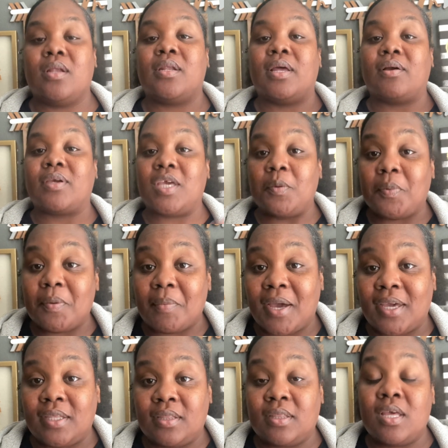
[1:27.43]
Now keep in
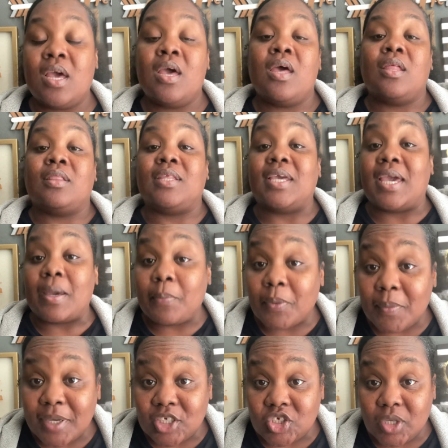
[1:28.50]
mind, the
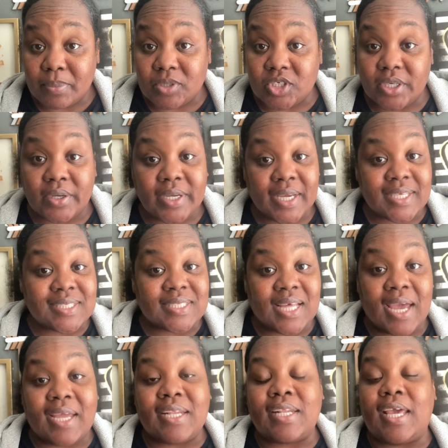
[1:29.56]
information I'm sharing is
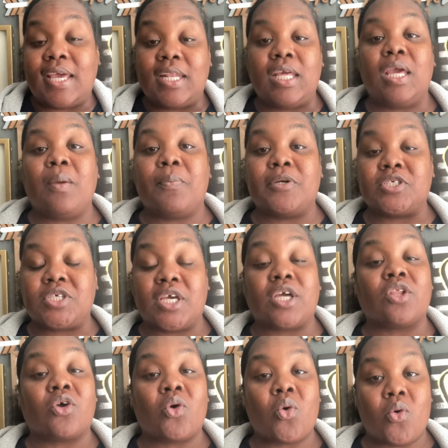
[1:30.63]
not in any
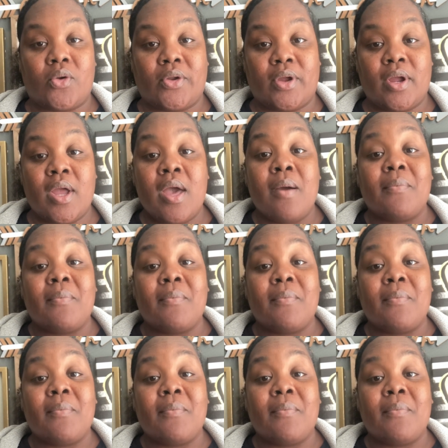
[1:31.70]
particular order,